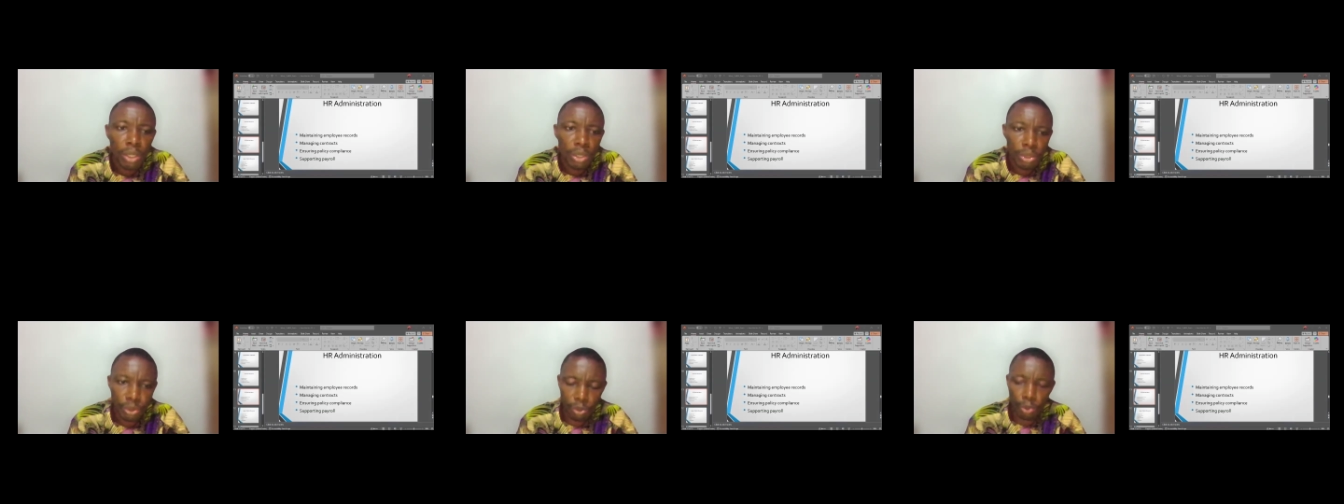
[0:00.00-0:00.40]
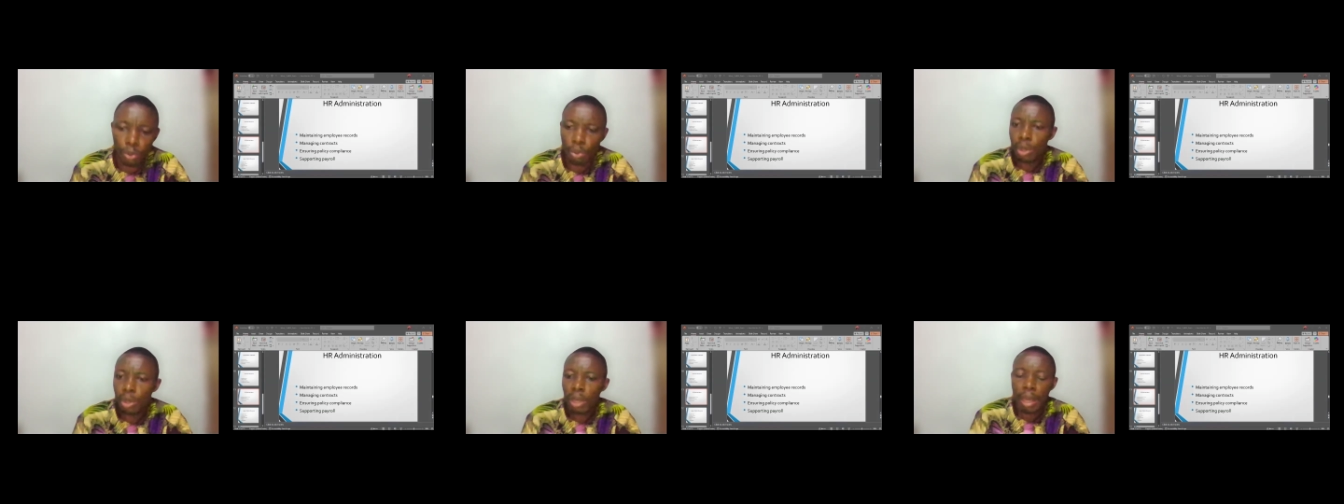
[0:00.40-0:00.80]

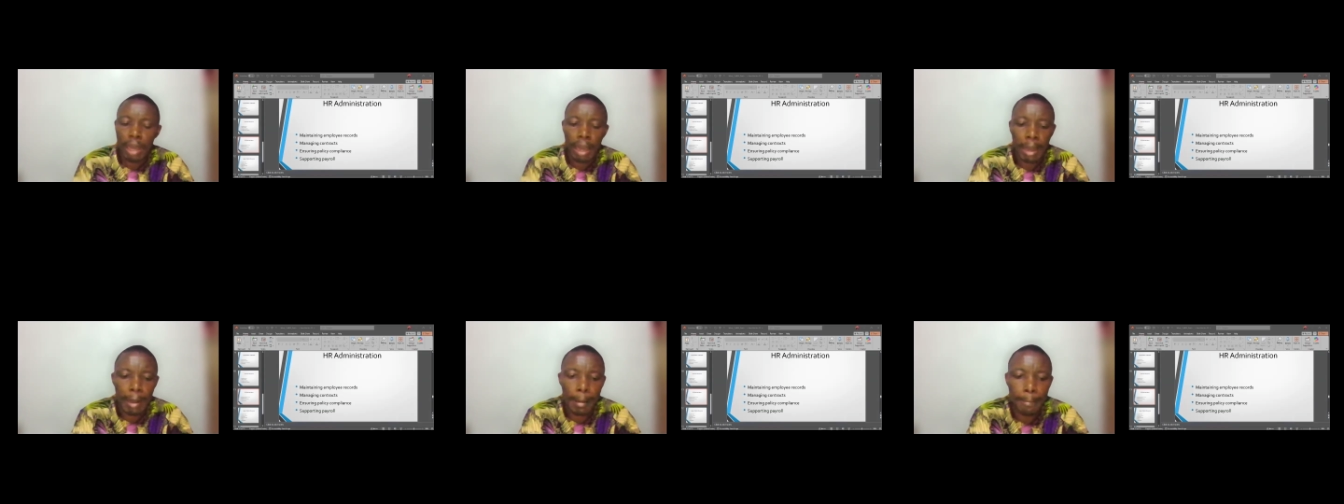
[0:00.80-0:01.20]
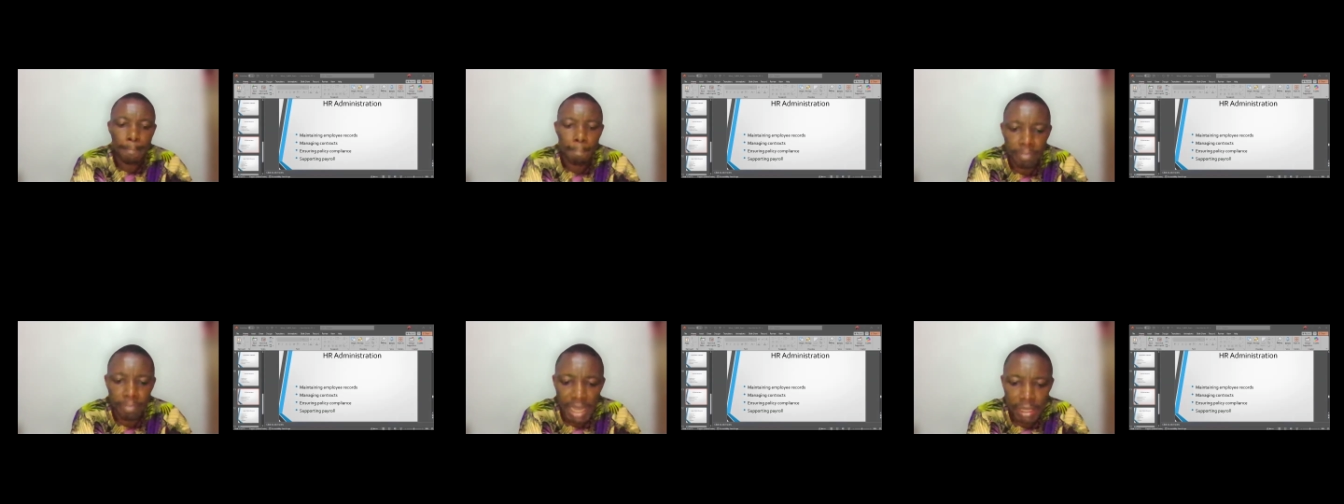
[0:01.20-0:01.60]
So
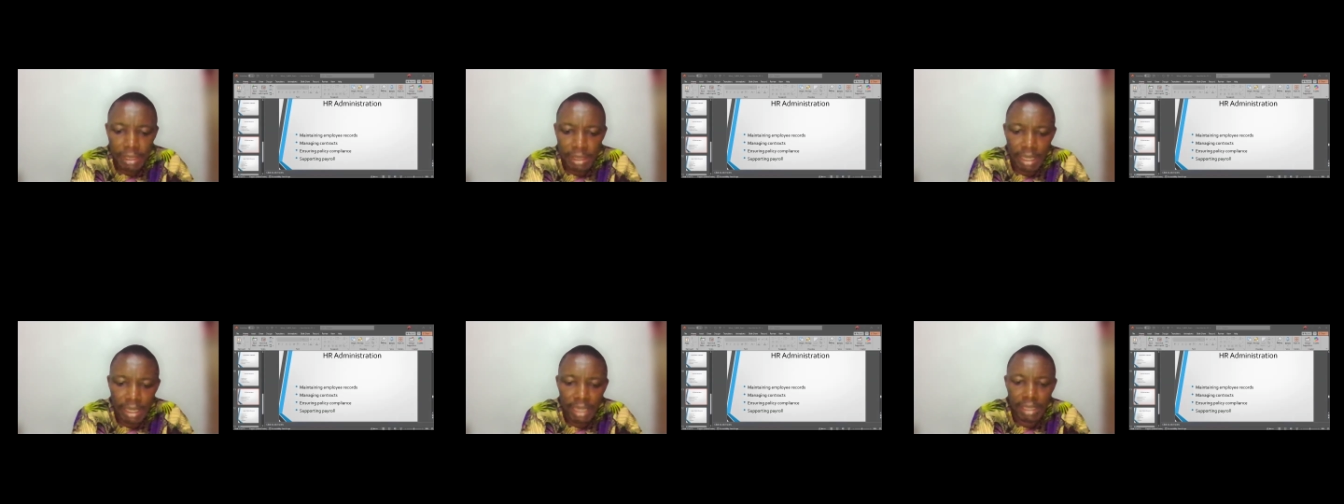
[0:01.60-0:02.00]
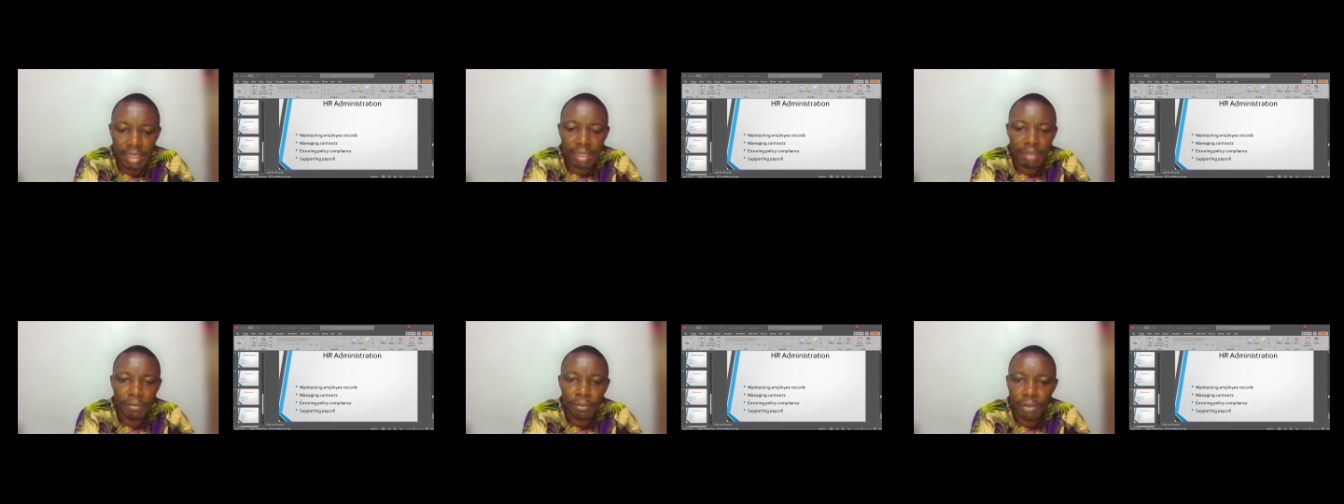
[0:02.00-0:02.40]
that is that
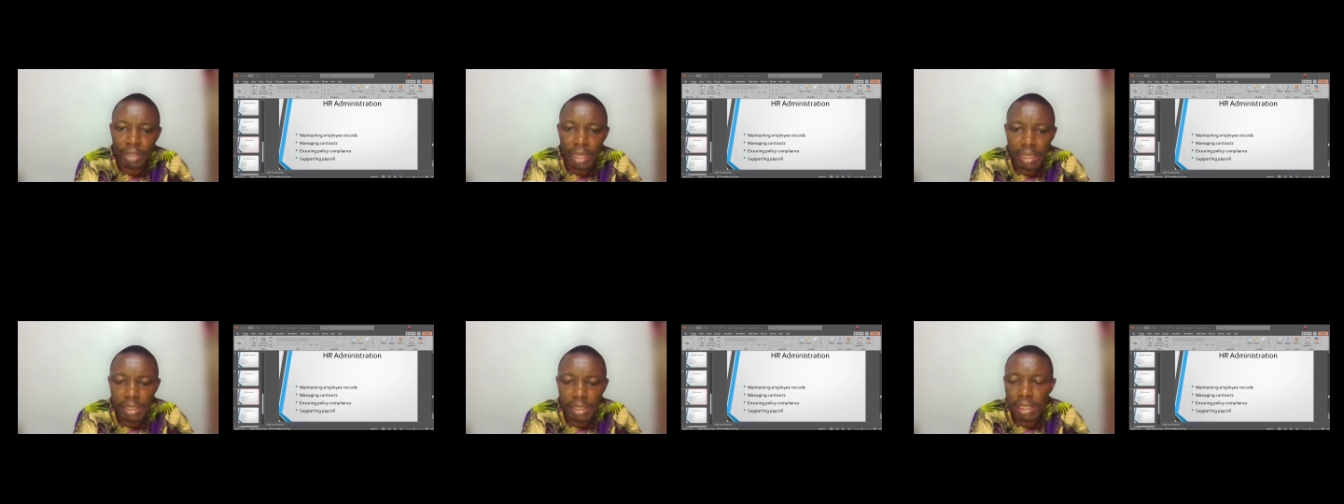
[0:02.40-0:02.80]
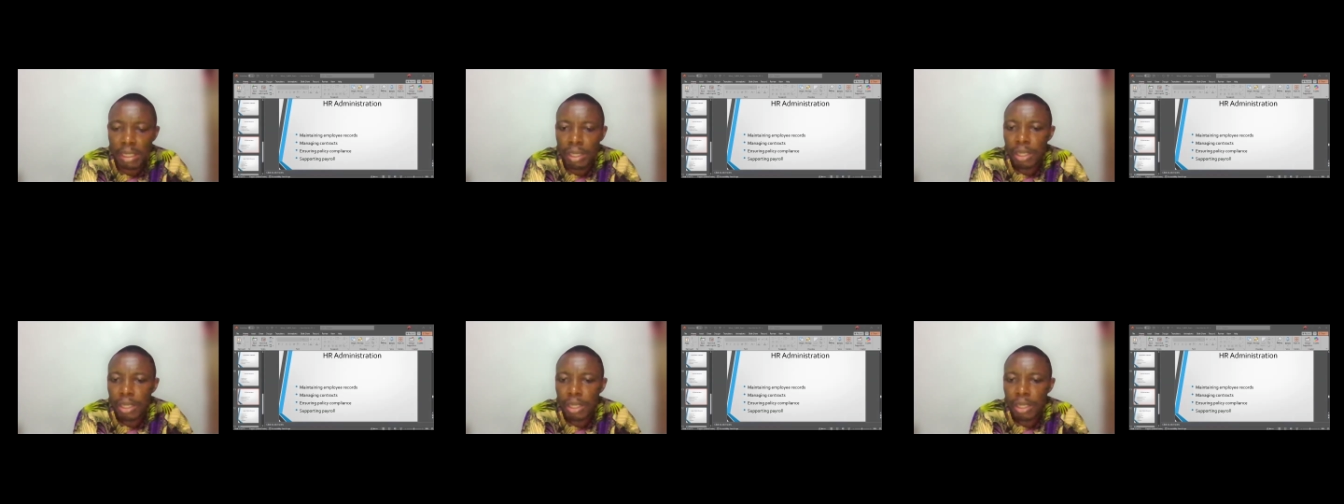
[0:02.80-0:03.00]
for that.